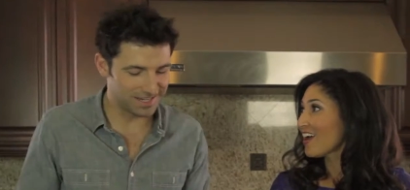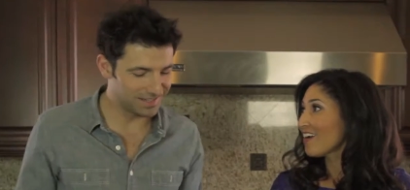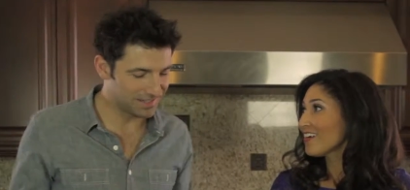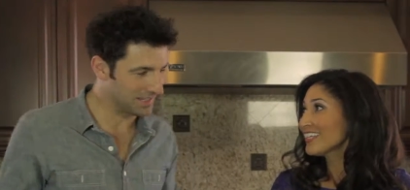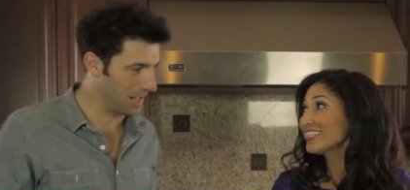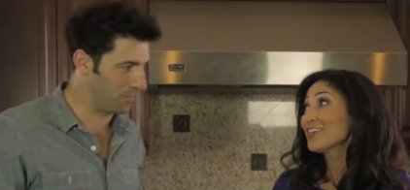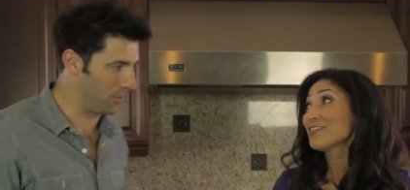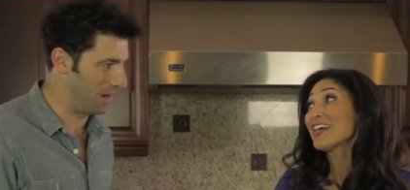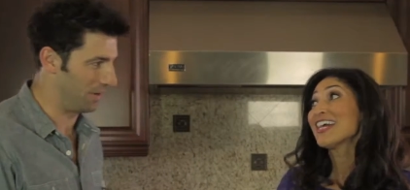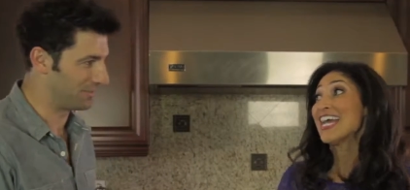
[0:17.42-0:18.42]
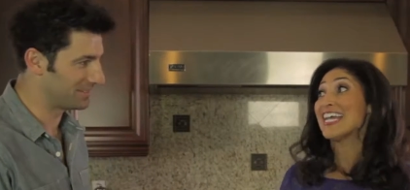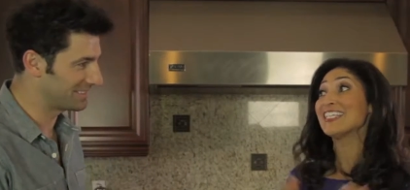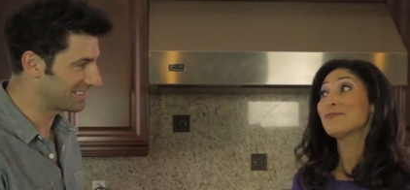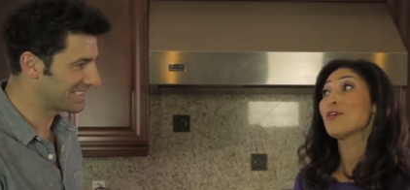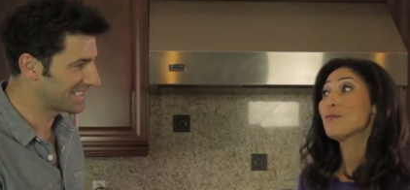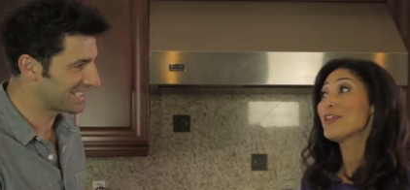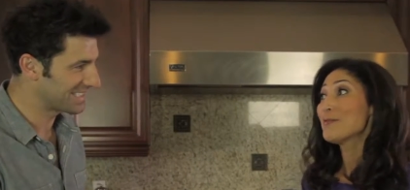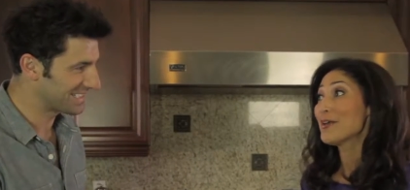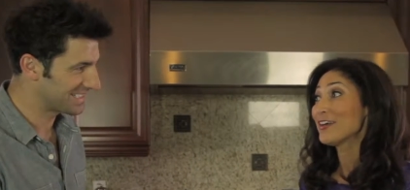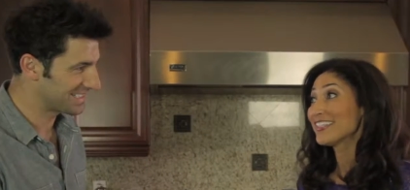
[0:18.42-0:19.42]
Speaker 1: I all right, so It's warming up
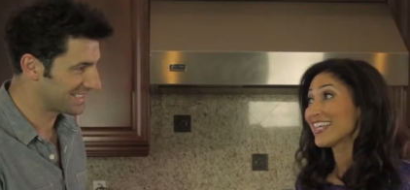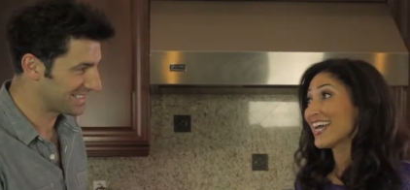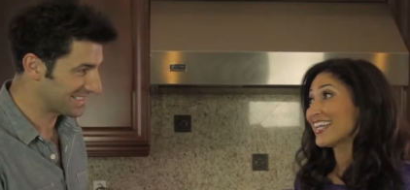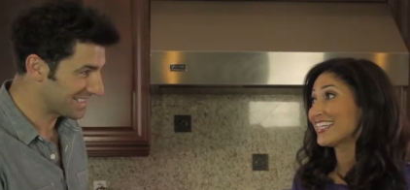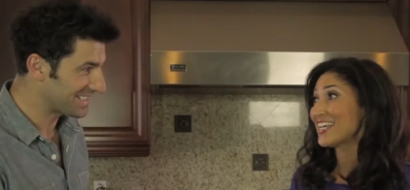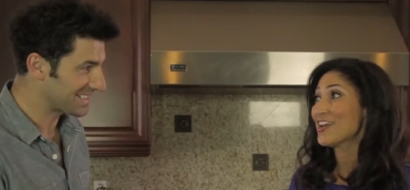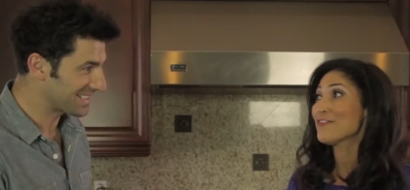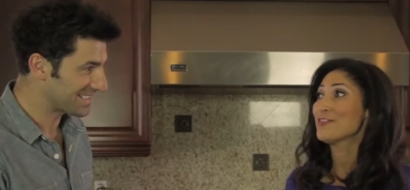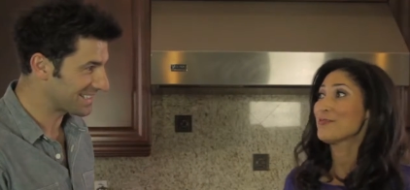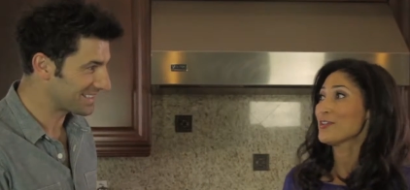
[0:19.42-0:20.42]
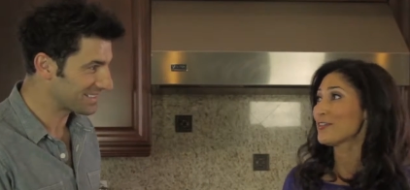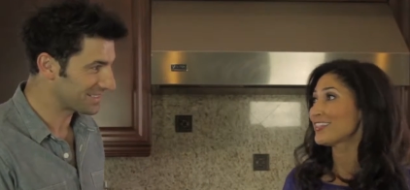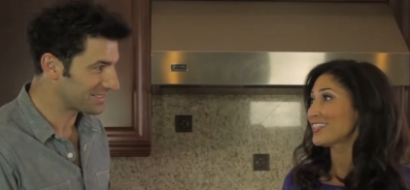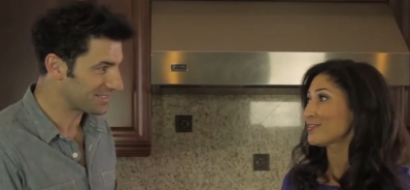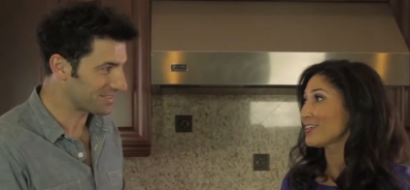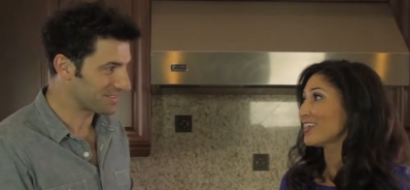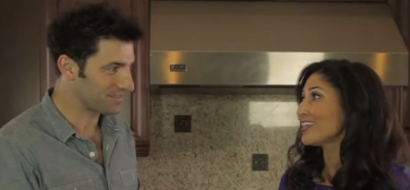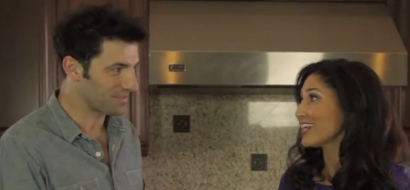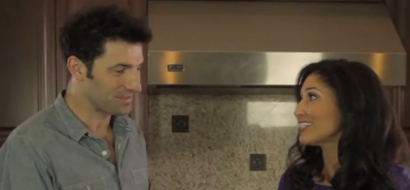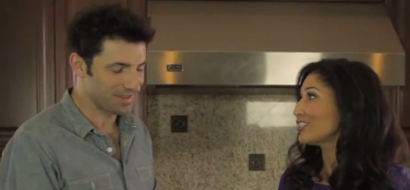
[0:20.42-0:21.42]
outside and everybody wants to grill a
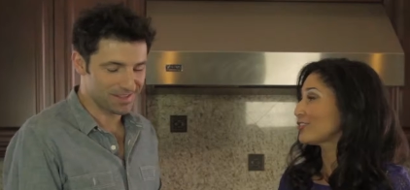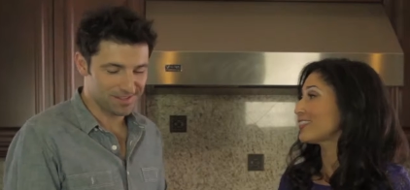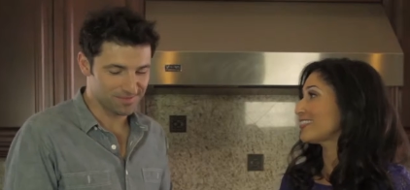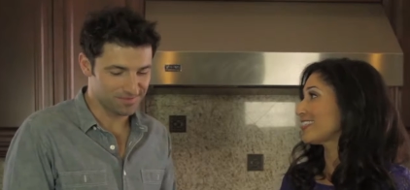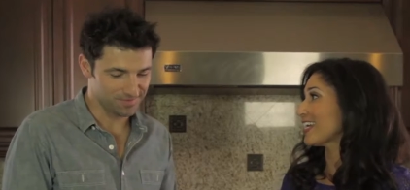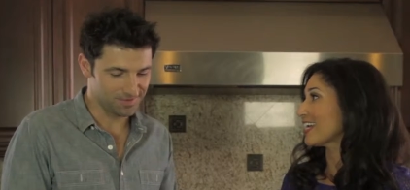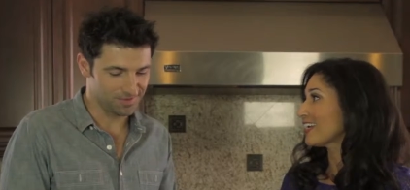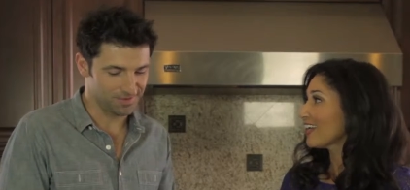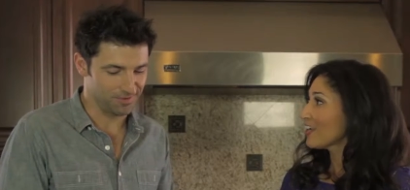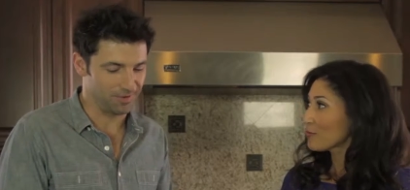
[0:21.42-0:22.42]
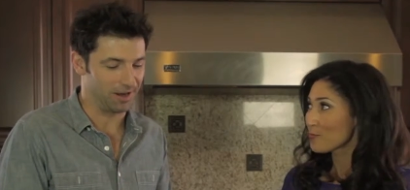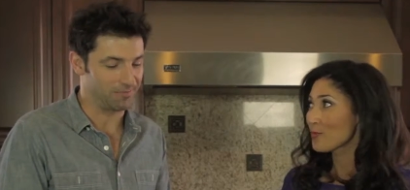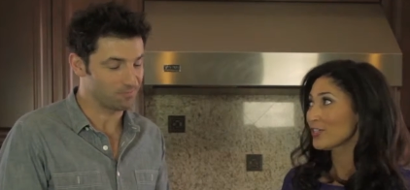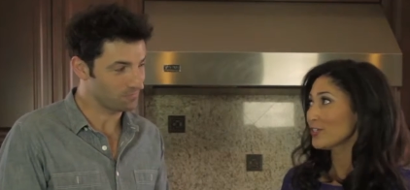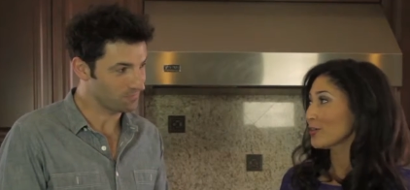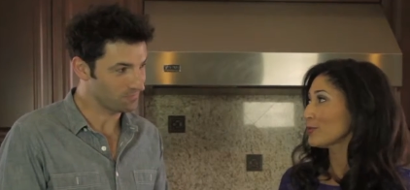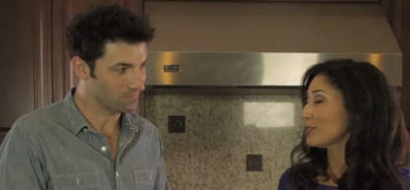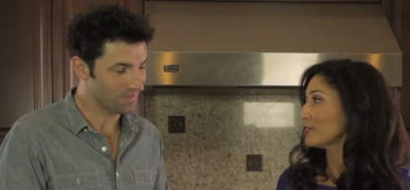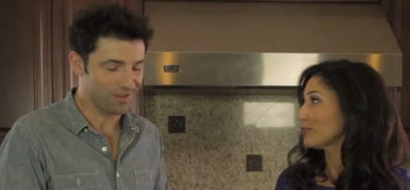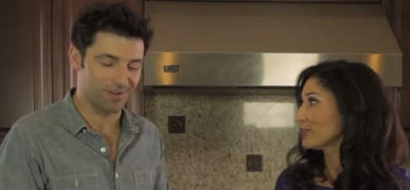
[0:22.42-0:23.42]
nice juicy steak. All right. What's your go-to?
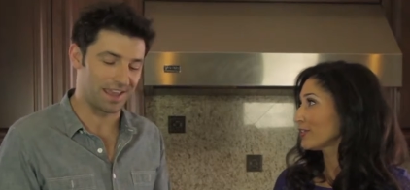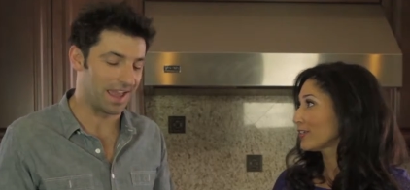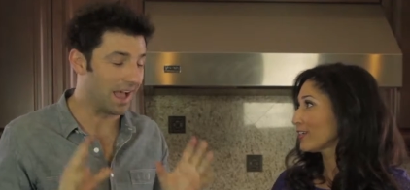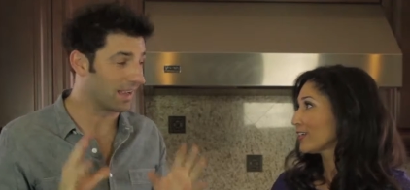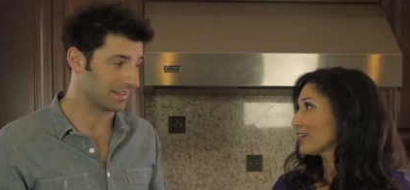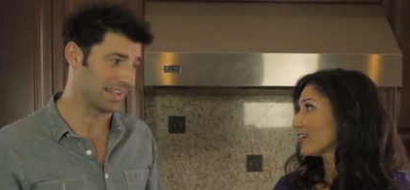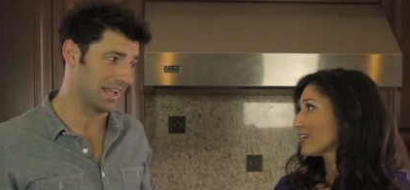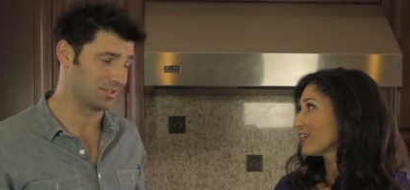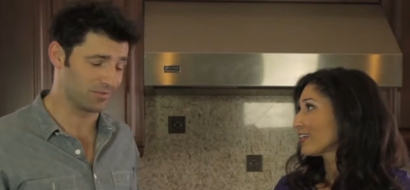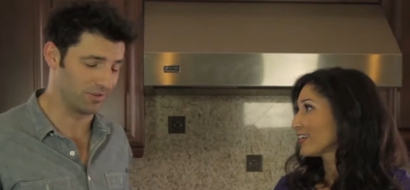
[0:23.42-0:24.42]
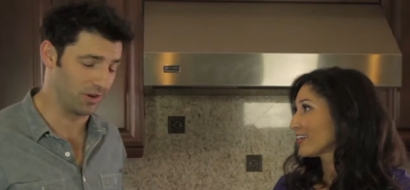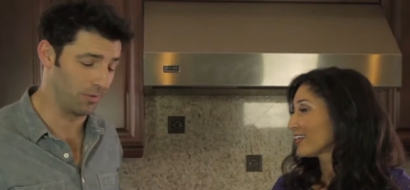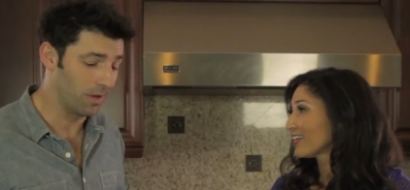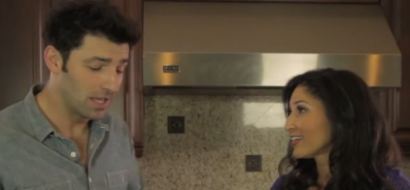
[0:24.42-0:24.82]
Speaker 2: Okay, I got the answer for you.